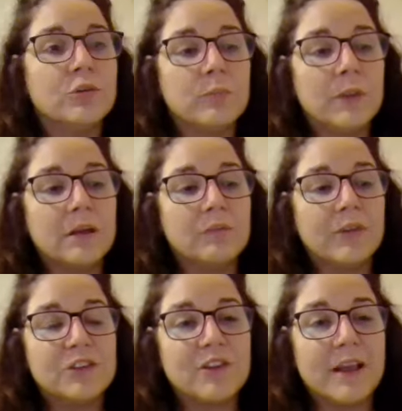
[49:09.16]
any
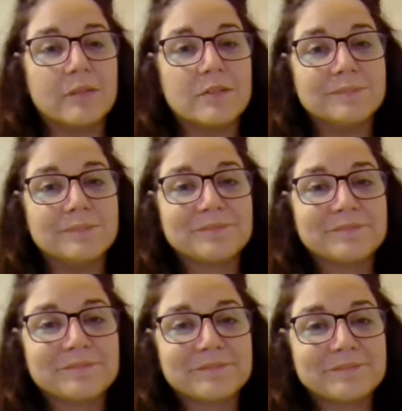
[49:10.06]
questions.
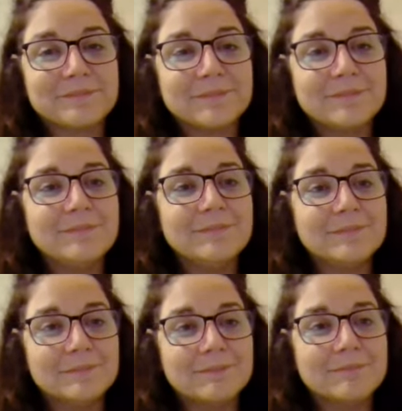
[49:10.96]
Okay,
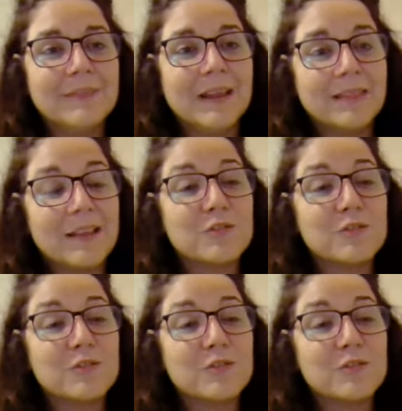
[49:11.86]
sounds good.